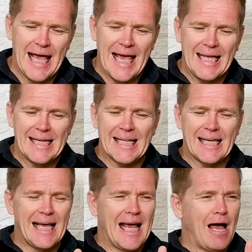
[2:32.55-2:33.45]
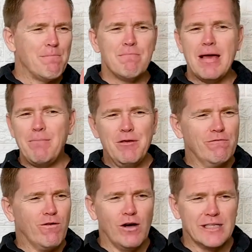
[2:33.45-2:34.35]
And maybe
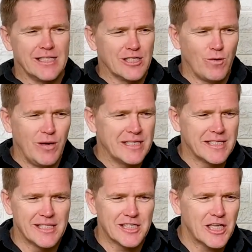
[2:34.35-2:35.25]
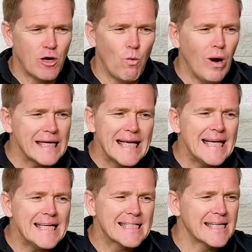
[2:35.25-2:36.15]
you've asked this question. So what
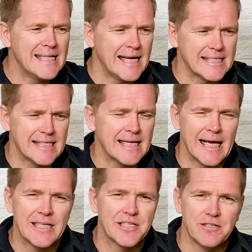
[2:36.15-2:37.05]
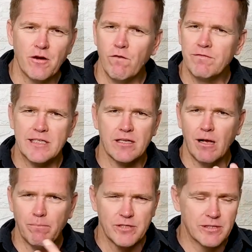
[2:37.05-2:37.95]
is the destination of
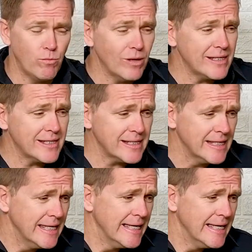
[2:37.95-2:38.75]
discipleship? What is the